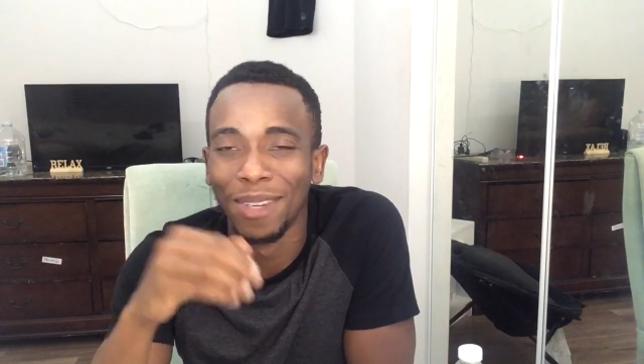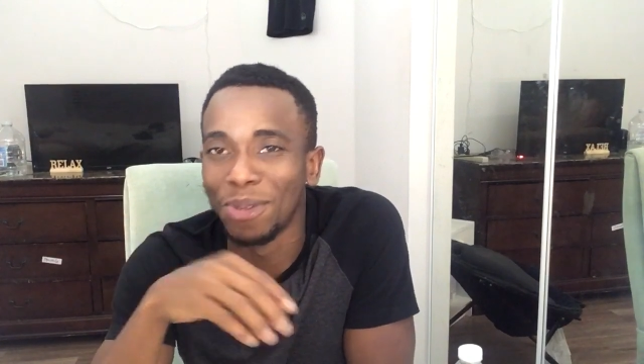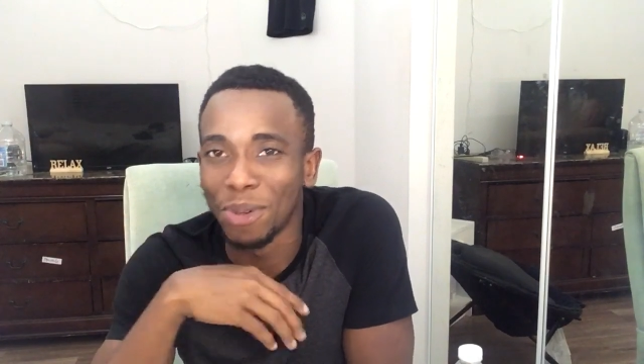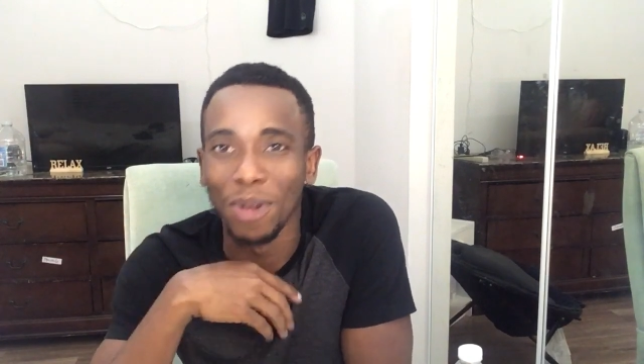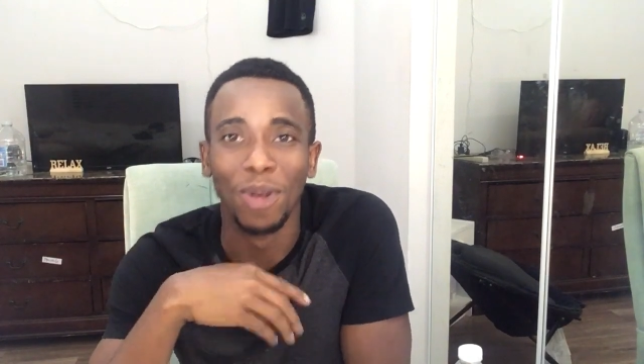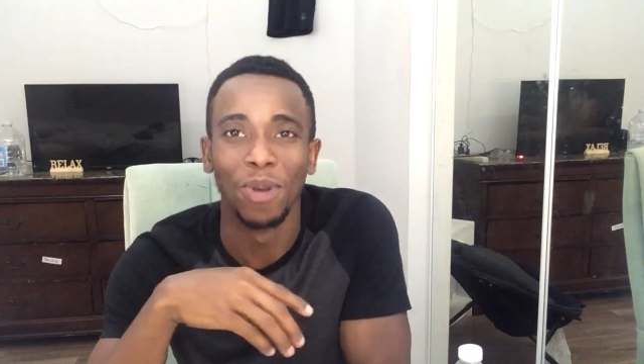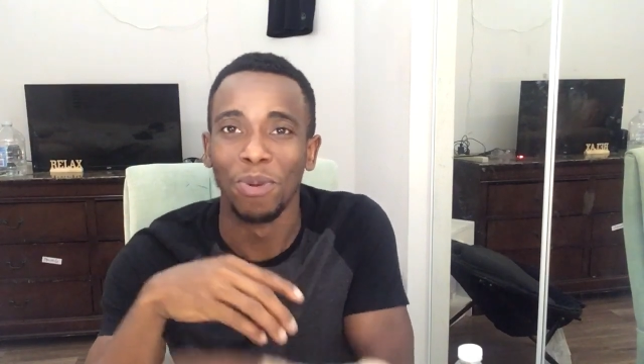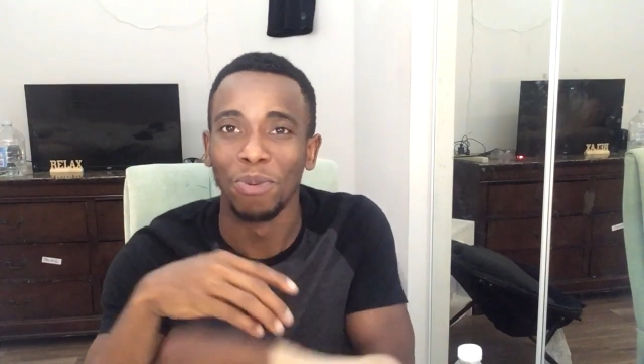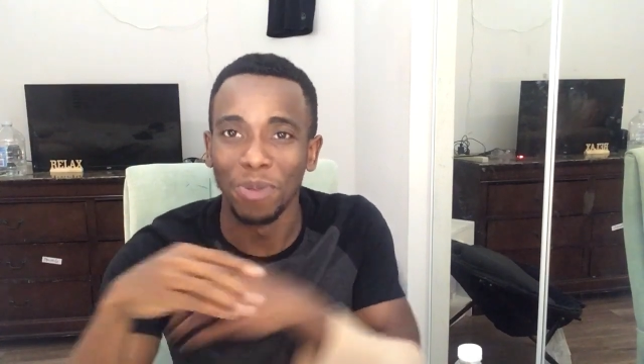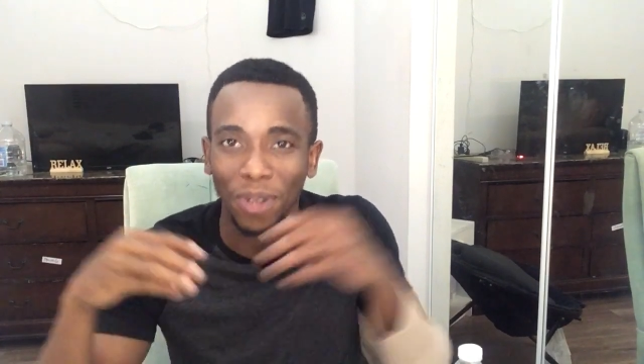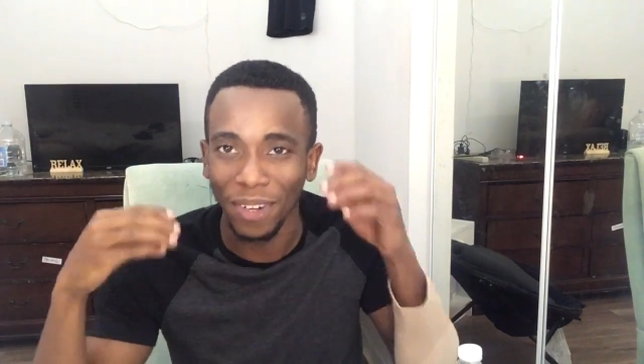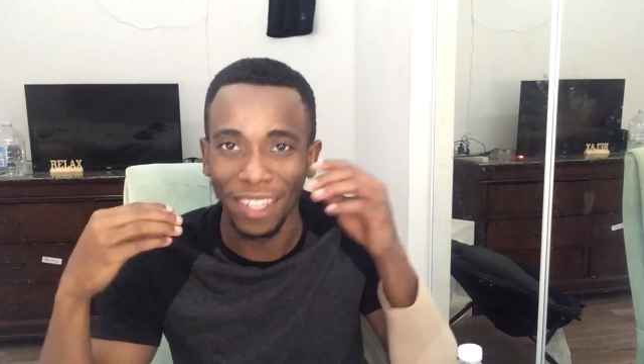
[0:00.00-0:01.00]
Look,
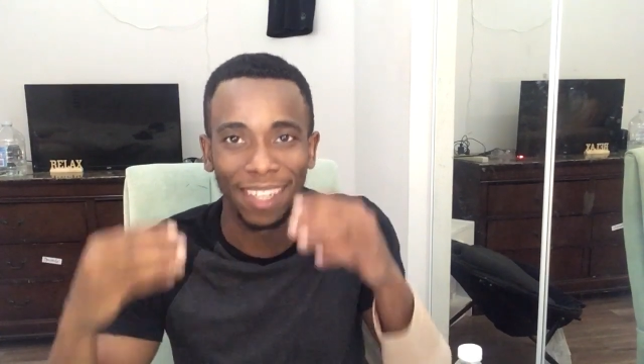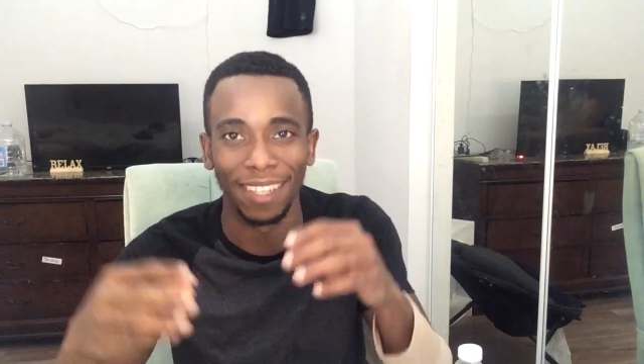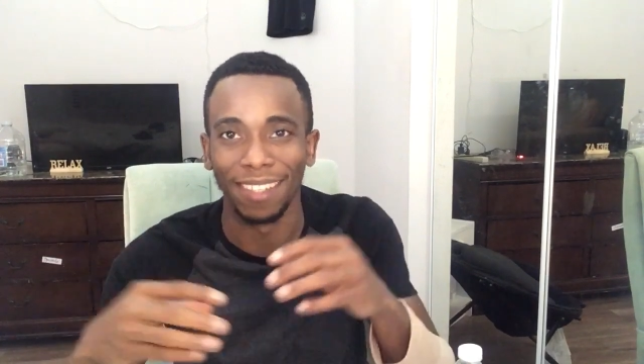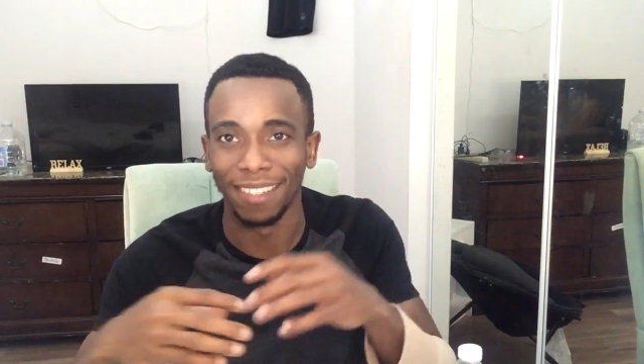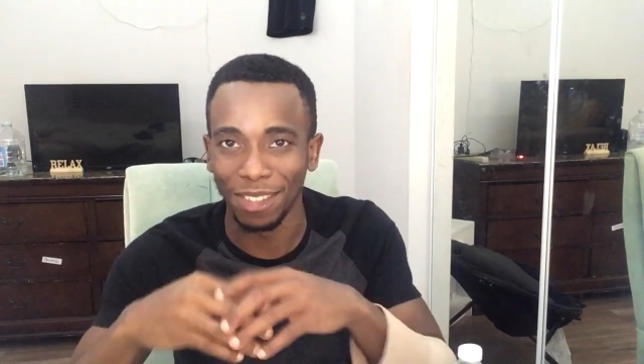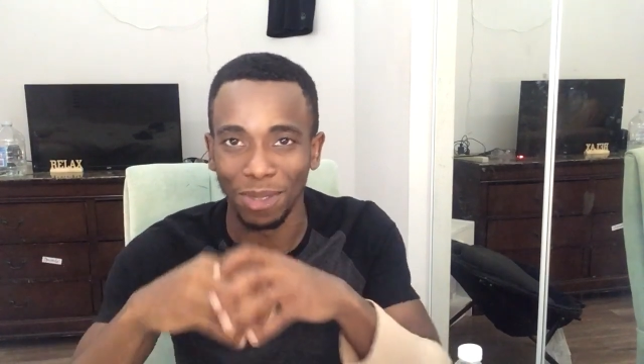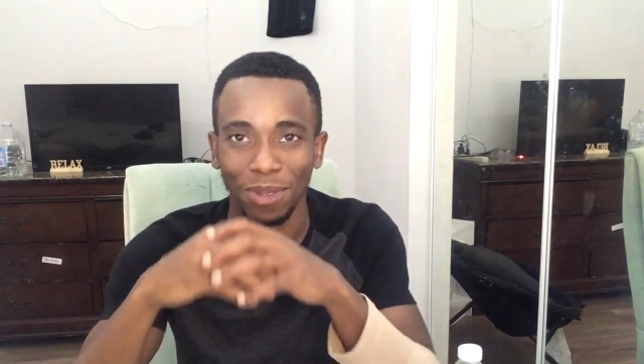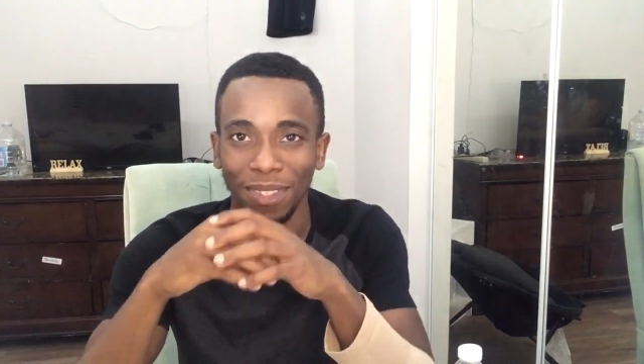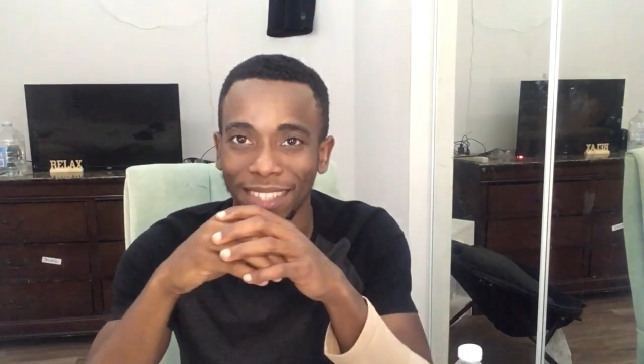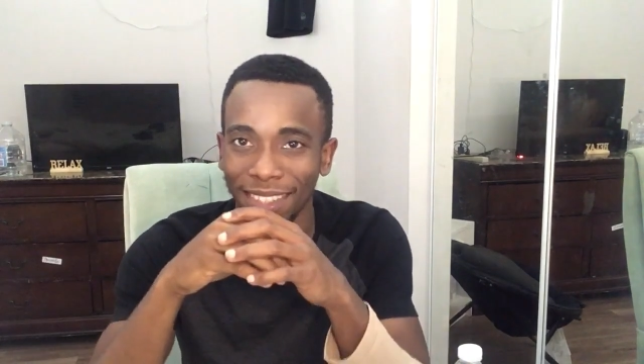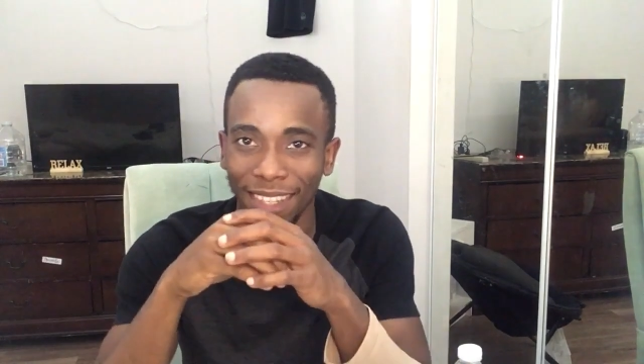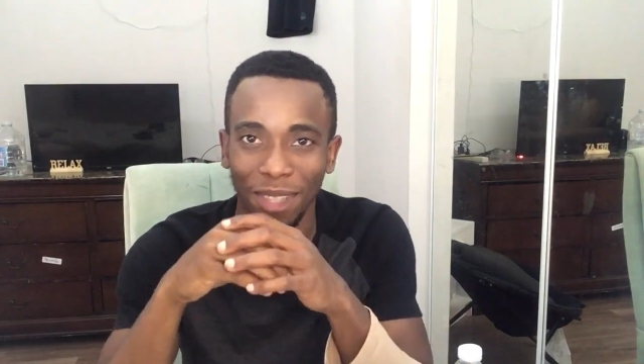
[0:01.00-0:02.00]
we all get it. You know,
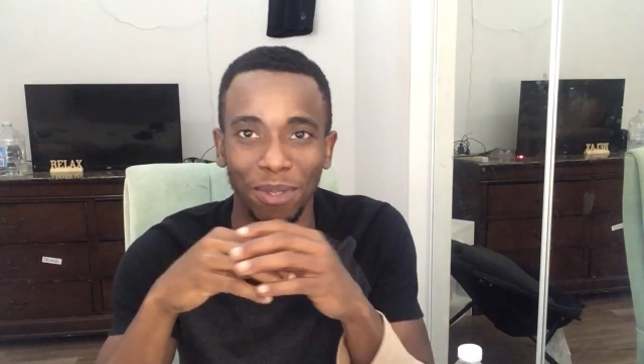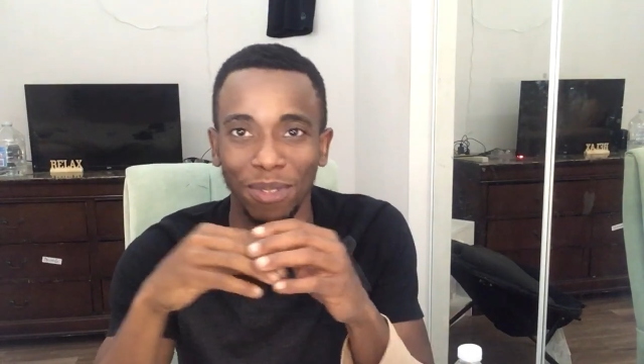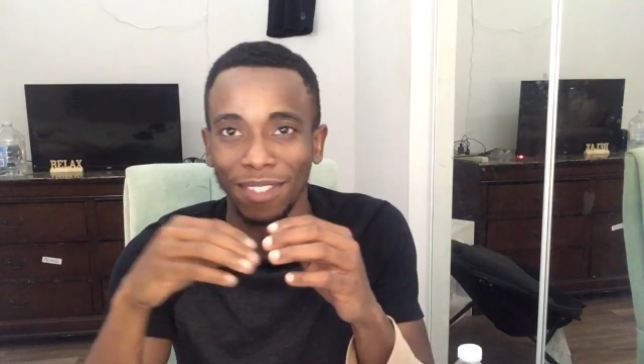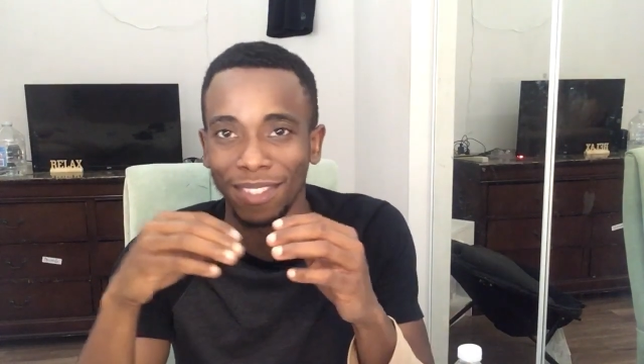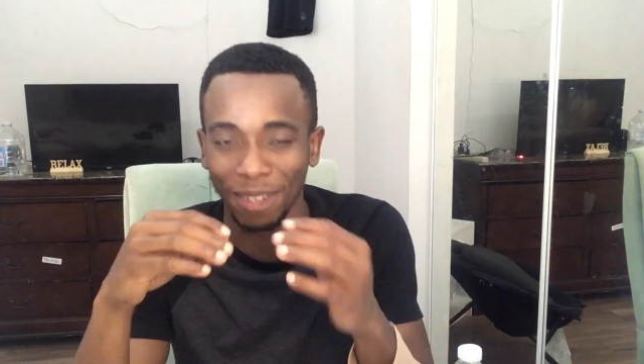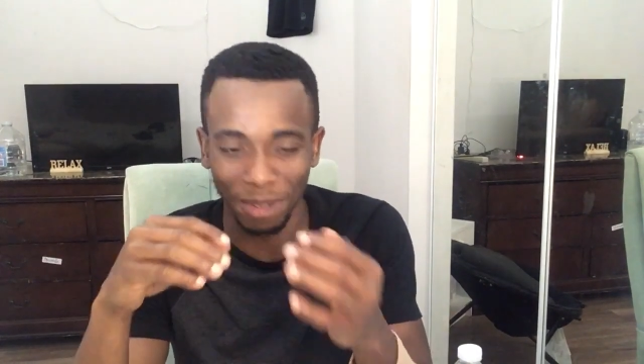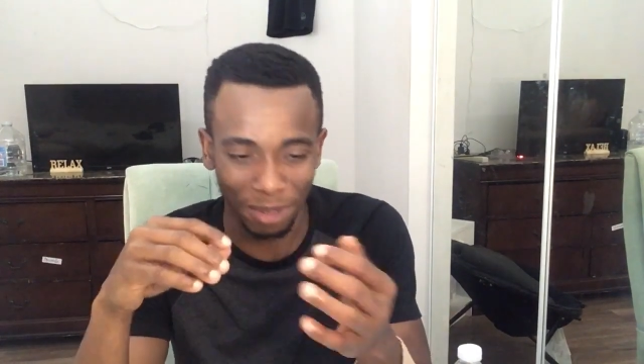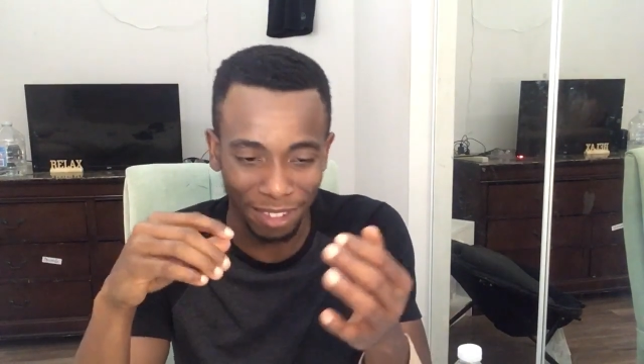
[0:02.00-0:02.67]
these are your these are your,